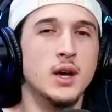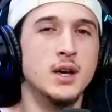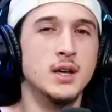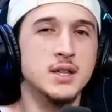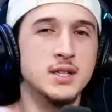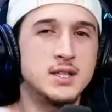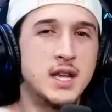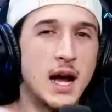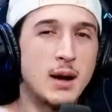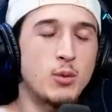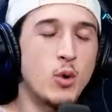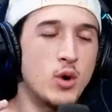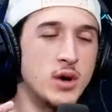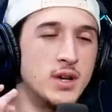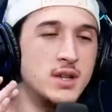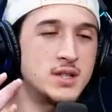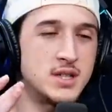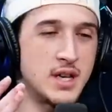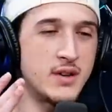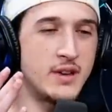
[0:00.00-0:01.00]
Stop going
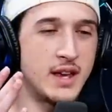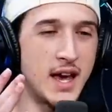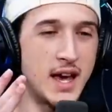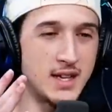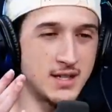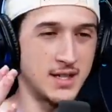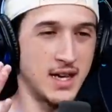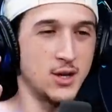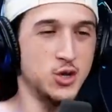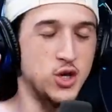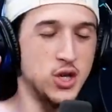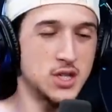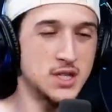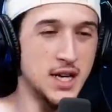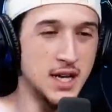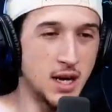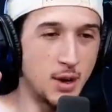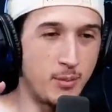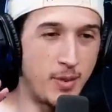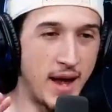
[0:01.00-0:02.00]
to CVS. It's just
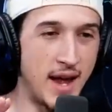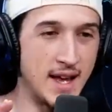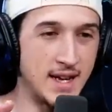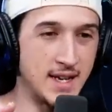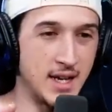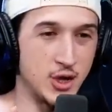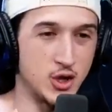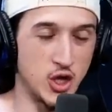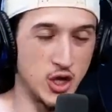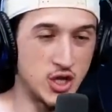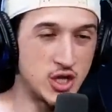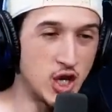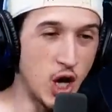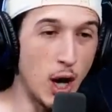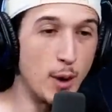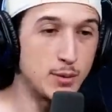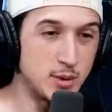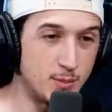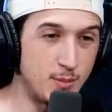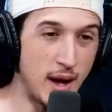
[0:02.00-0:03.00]
like a bandage. It
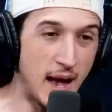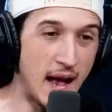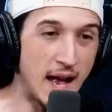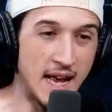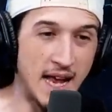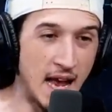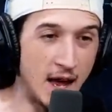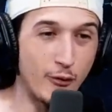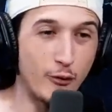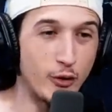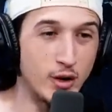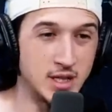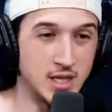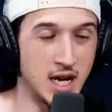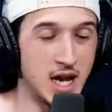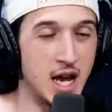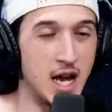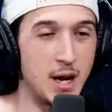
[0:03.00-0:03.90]
comes back every time.